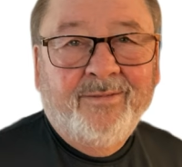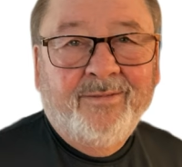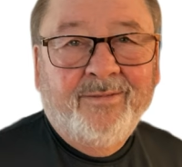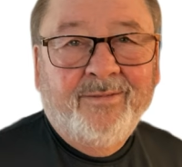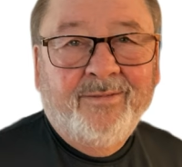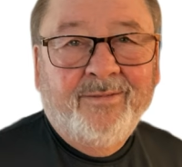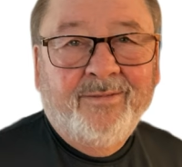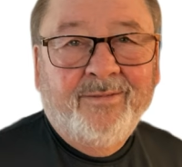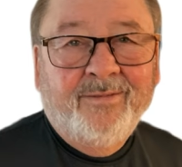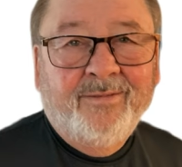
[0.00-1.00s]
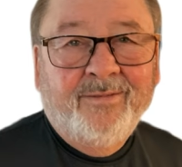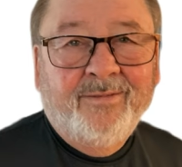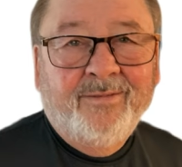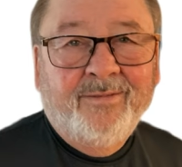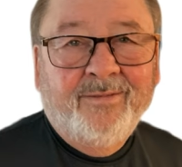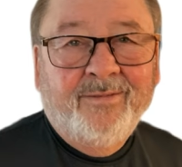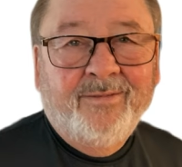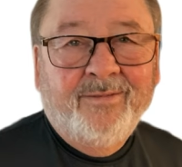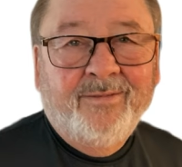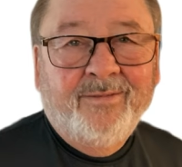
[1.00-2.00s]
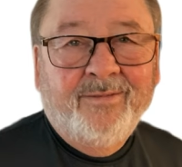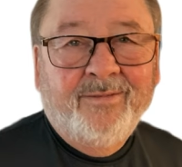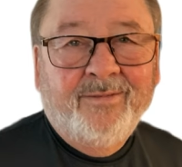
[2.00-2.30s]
The face doesn't move, so there is nothing to read.